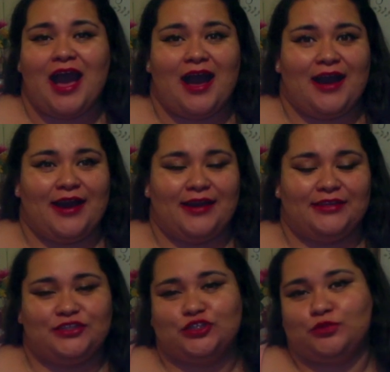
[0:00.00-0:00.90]
I
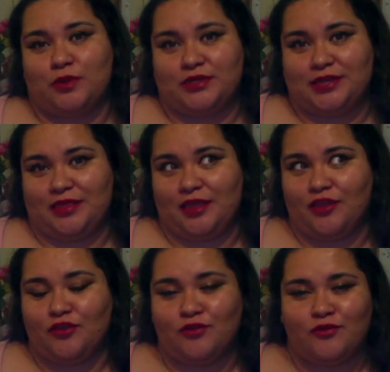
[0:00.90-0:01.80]
just want to say
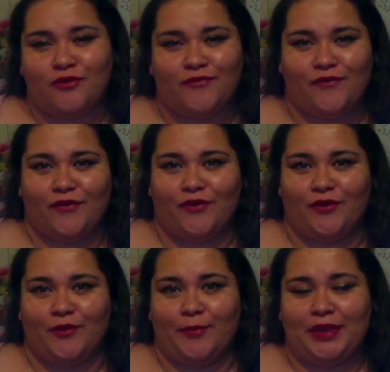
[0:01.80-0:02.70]
thank you
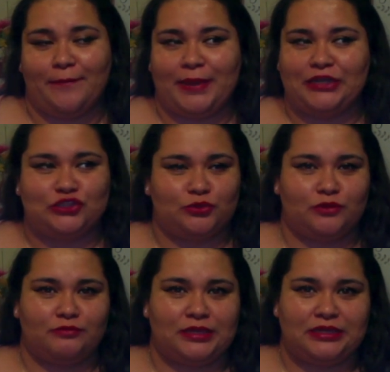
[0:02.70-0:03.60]
for being patient
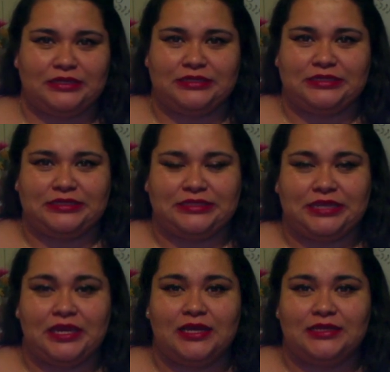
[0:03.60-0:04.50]
with me and just
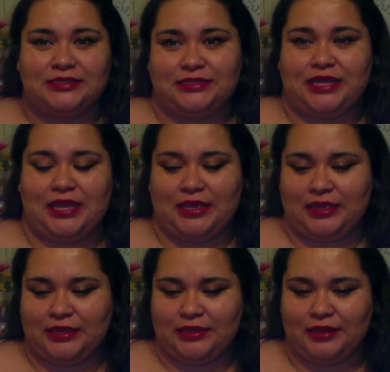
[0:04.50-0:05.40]

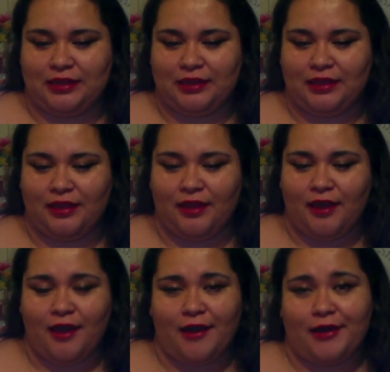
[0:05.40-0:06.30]
staying
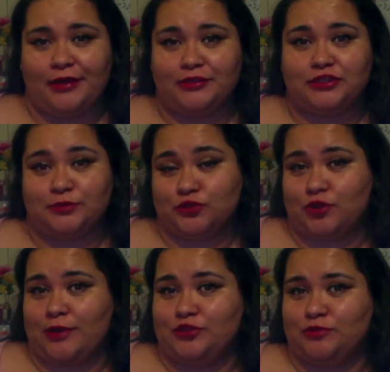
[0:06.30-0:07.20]

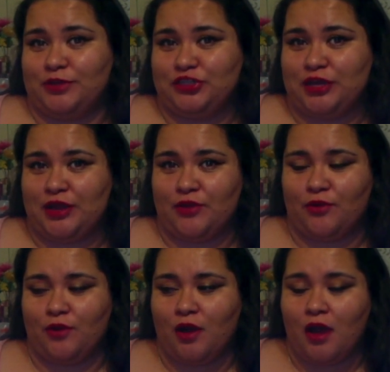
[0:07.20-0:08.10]
subscribed to my
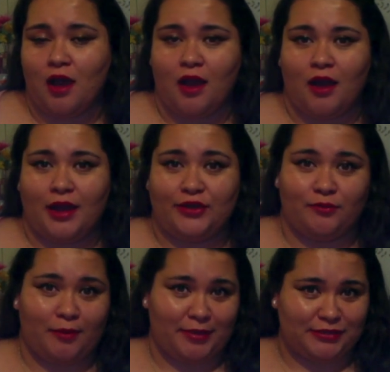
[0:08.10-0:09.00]
channel. I do
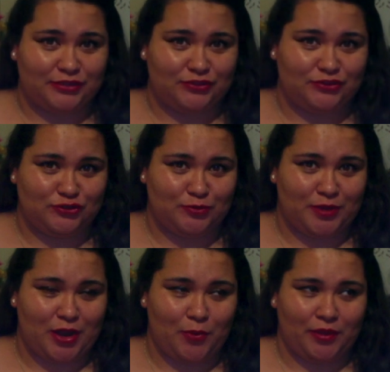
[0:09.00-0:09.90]
my best to
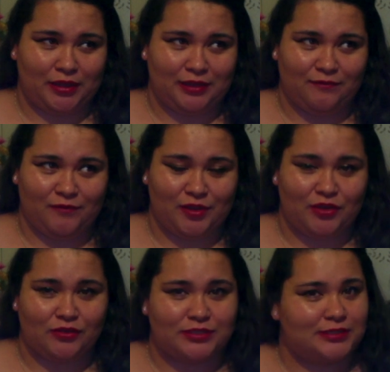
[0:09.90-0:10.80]
put out weekly
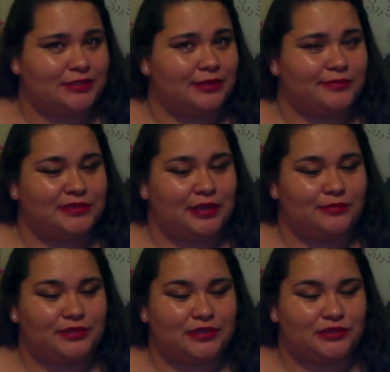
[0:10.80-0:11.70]
videos, and
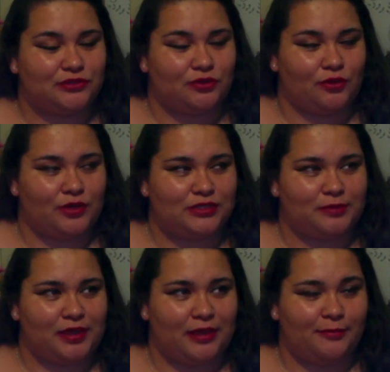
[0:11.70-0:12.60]
sometimes things don't go as
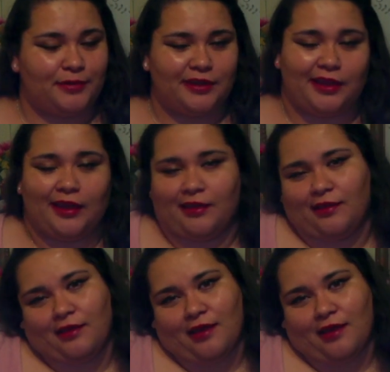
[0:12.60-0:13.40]
planned, but hey,